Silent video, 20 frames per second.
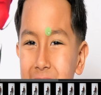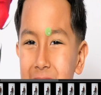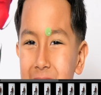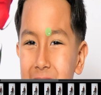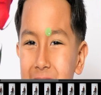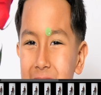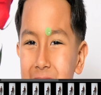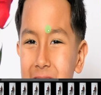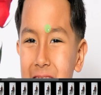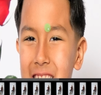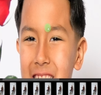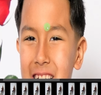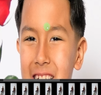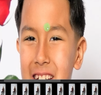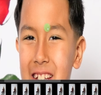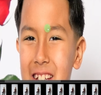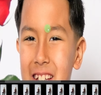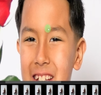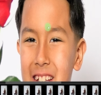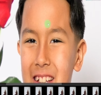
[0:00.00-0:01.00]

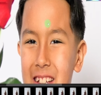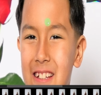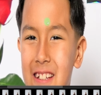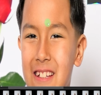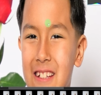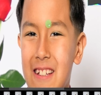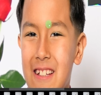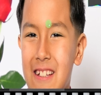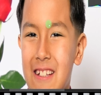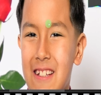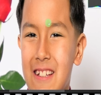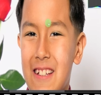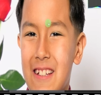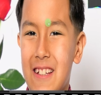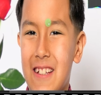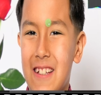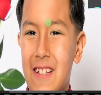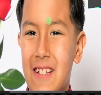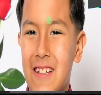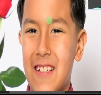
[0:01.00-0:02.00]

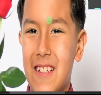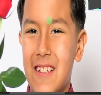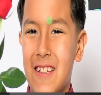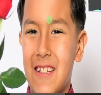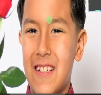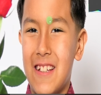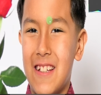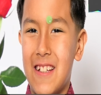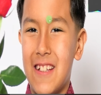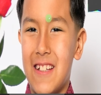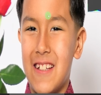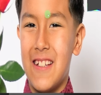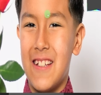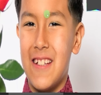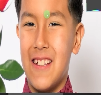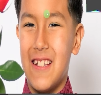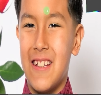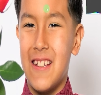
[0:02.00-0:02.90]
Nothing is said.